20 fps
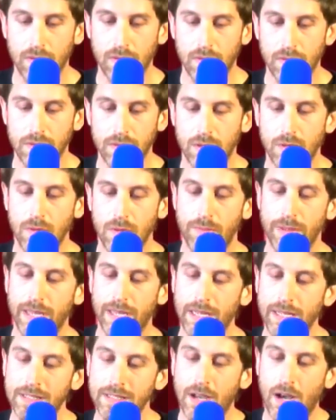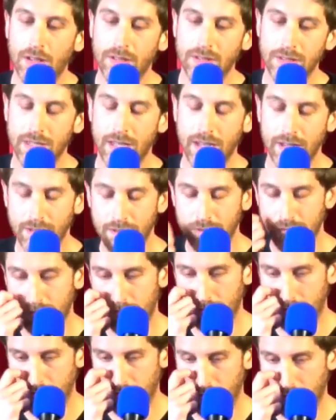So you're beginning to
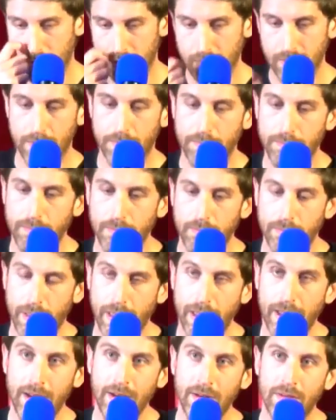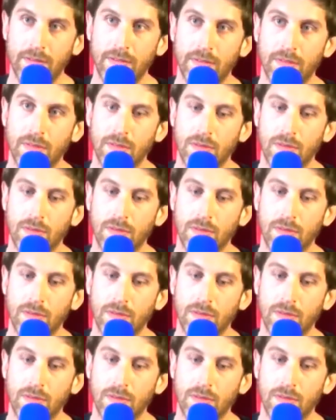untangle the pain